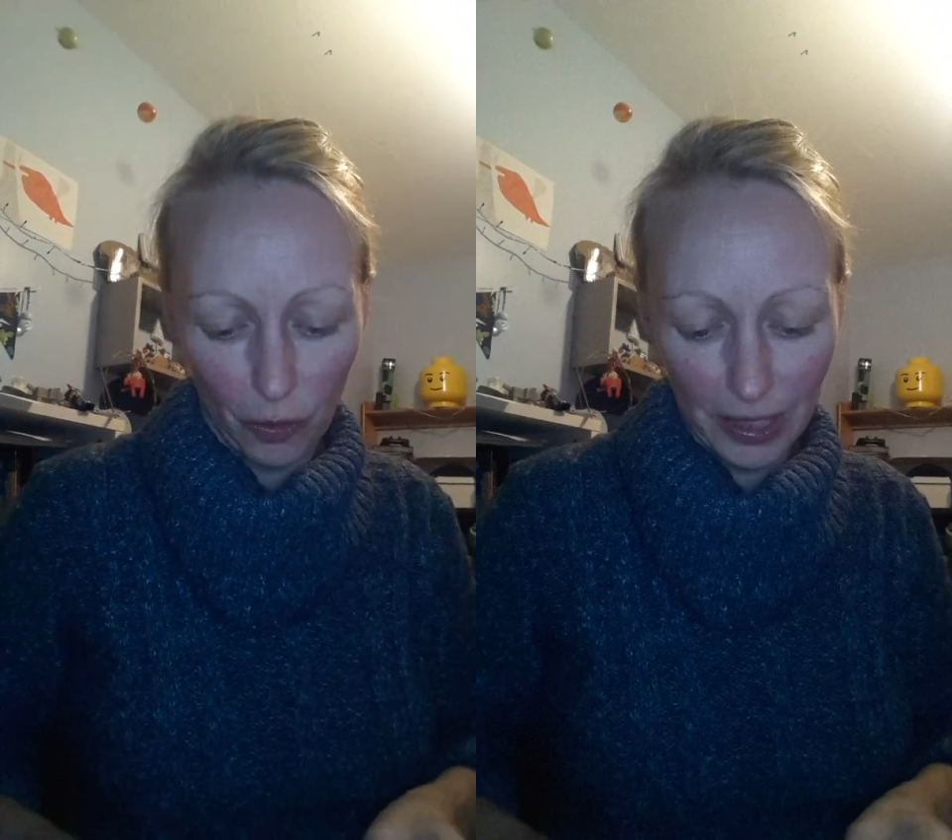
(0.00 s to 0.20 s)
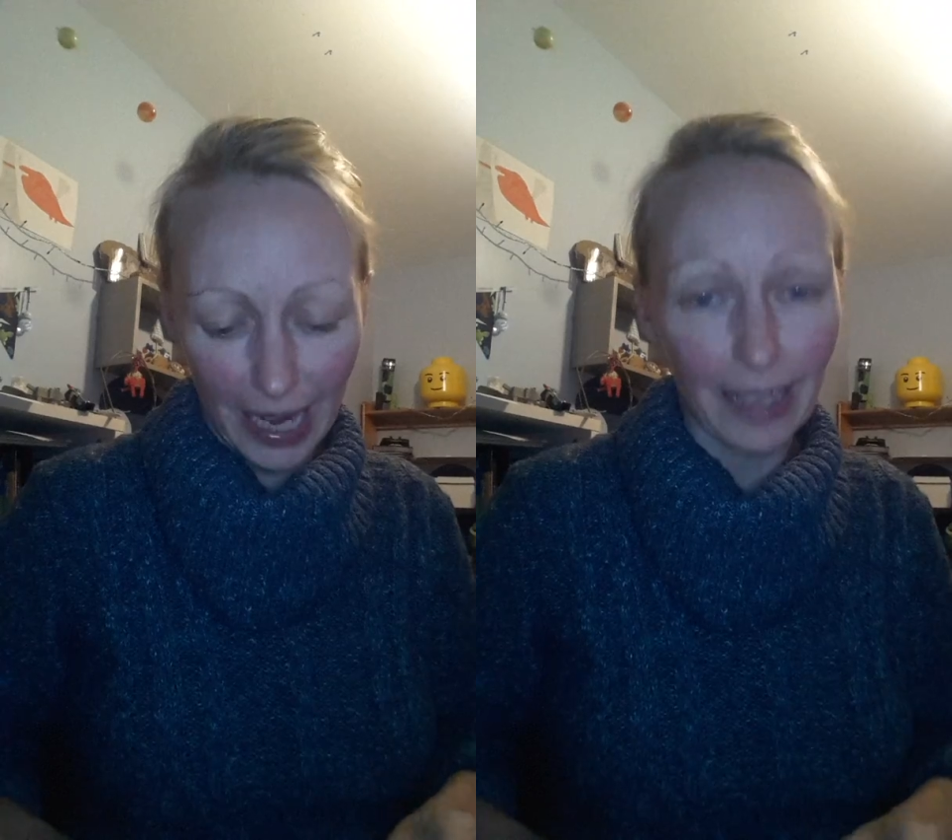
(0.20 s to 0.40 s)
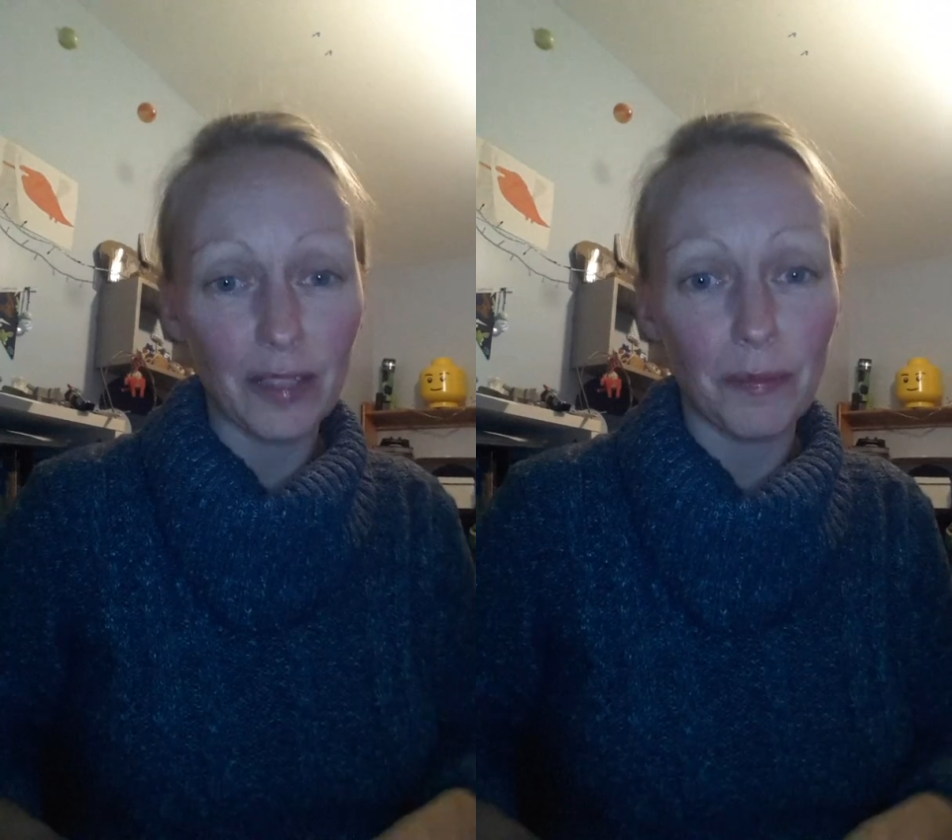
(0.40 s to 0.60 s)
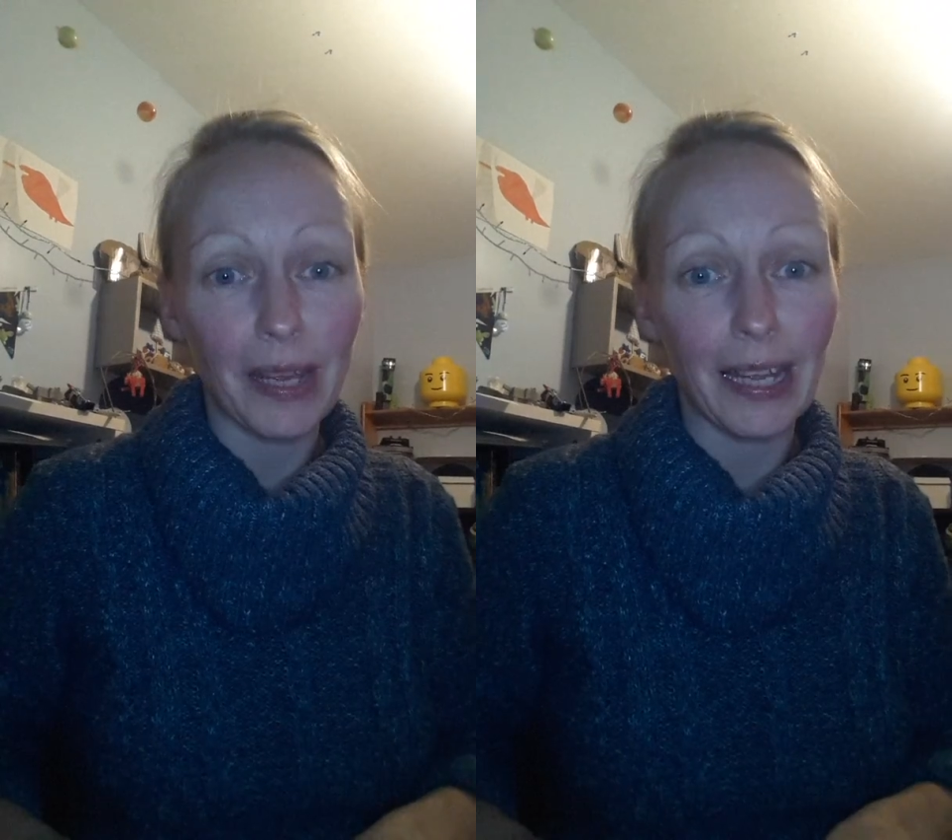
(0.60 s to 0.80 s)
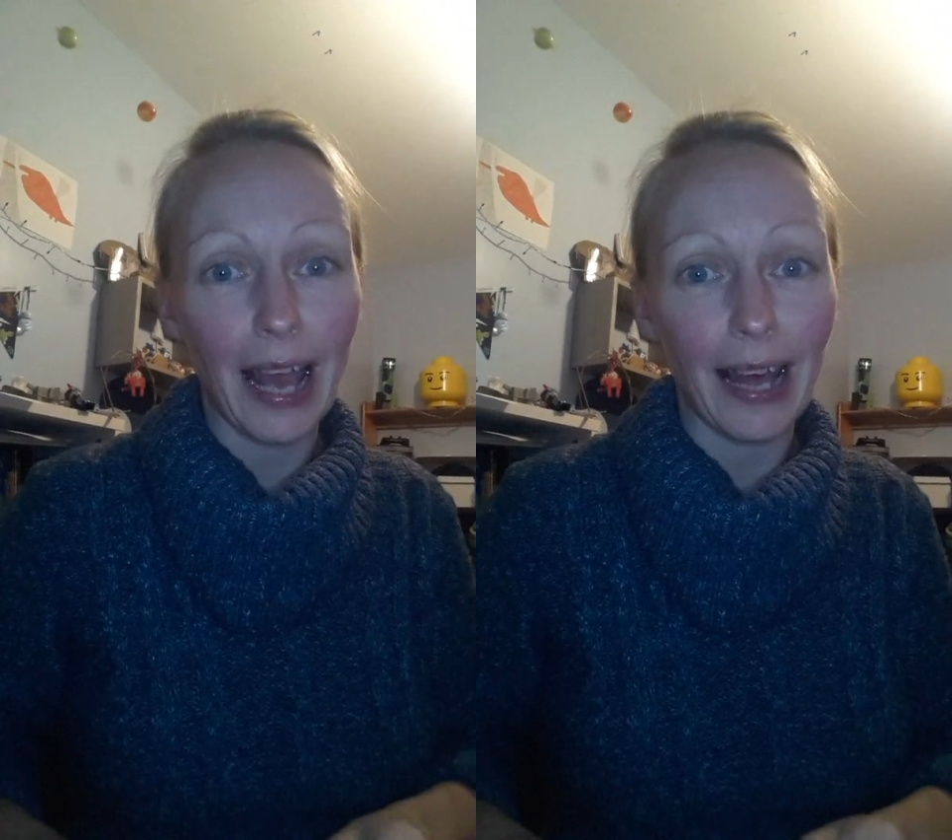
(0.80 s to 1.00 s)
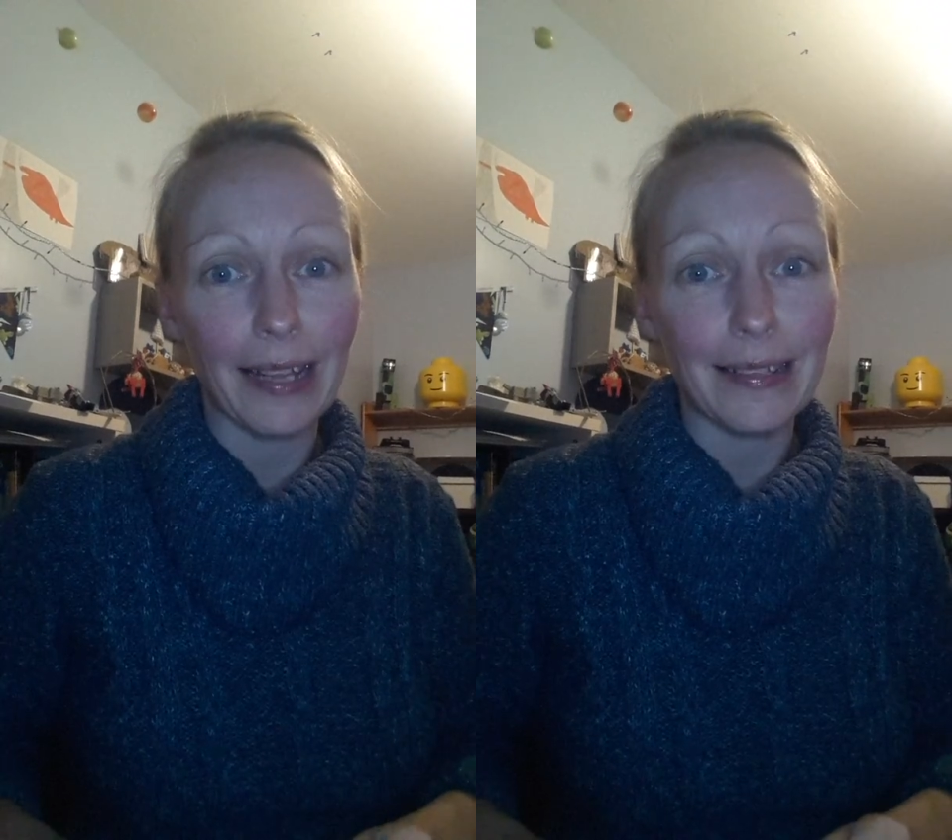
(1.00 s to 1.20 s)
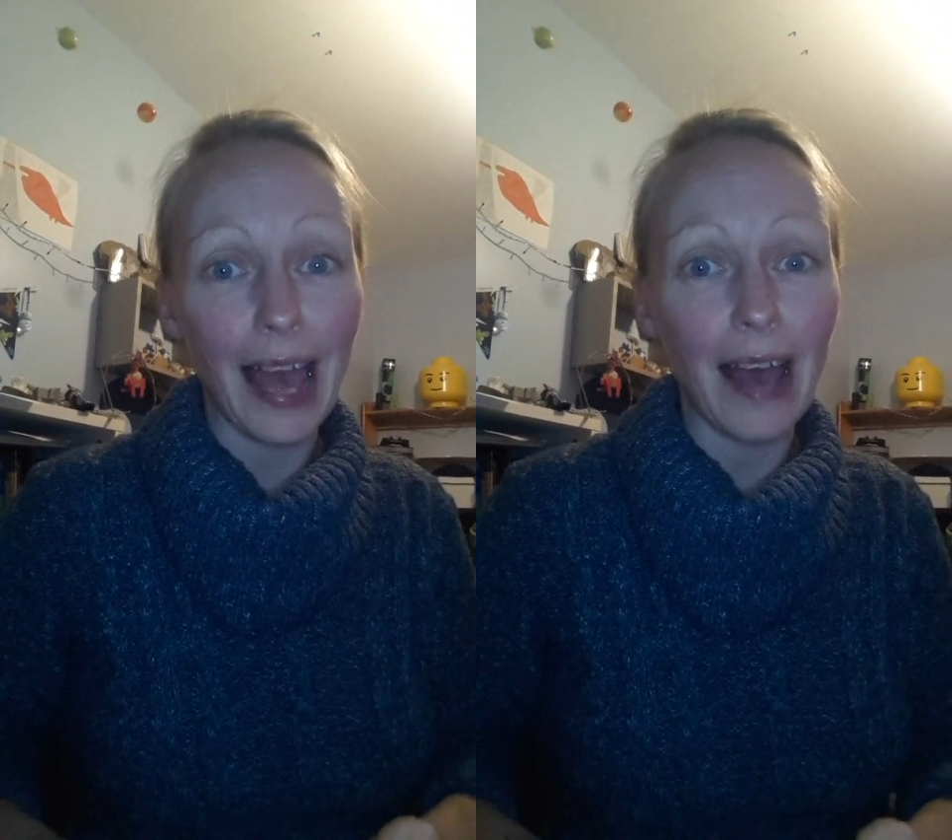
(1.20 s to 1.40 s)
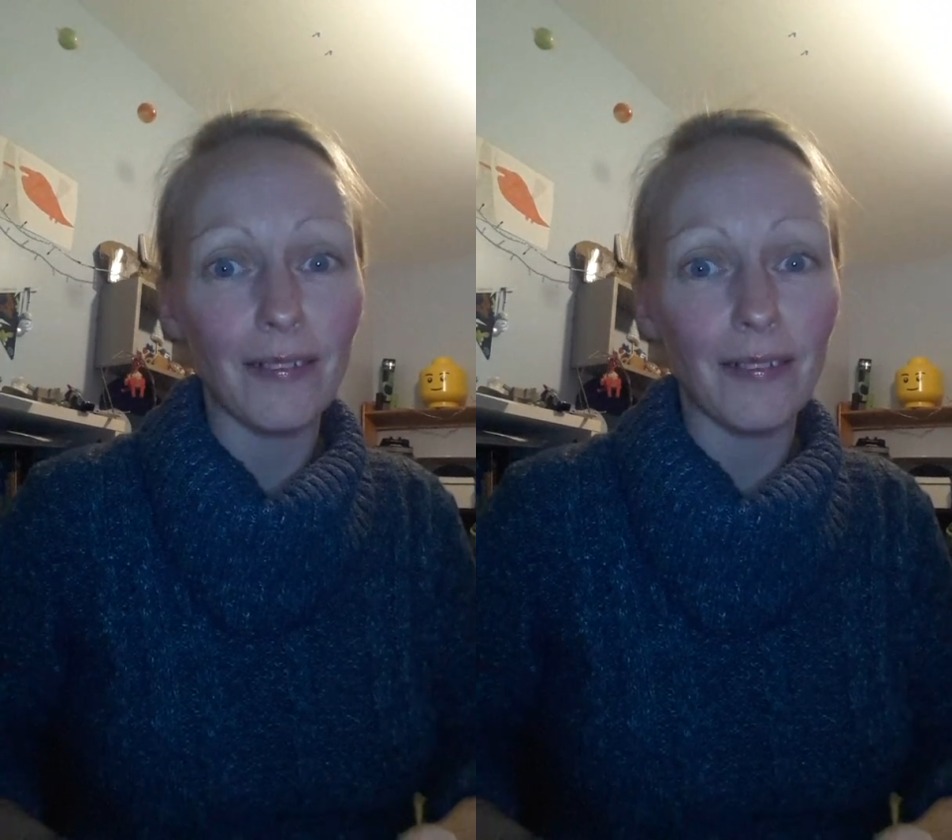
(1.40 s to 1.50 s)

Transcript: contact me and